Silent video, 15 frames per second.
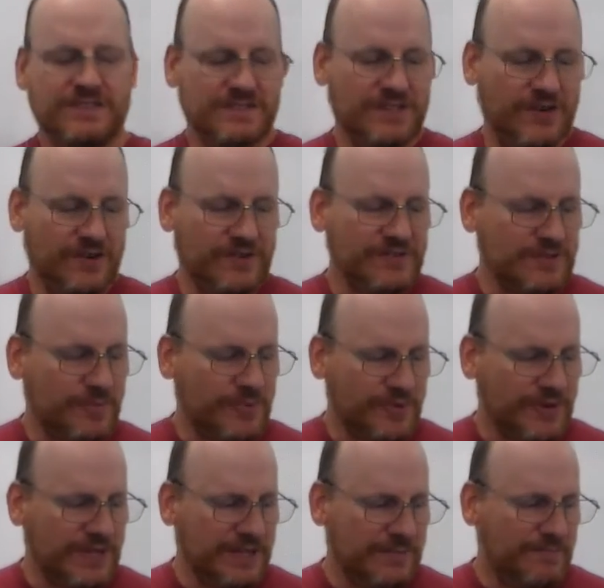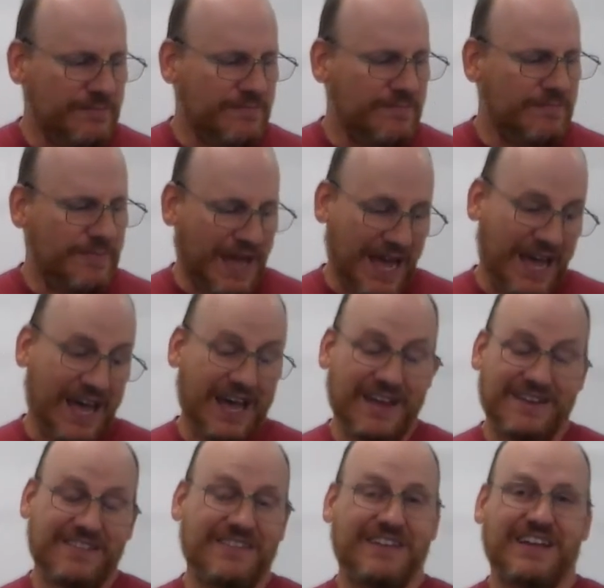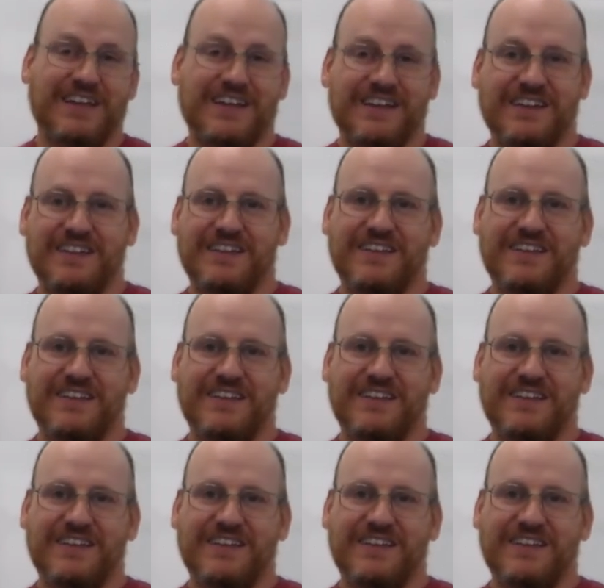So it was a pretty bad thing.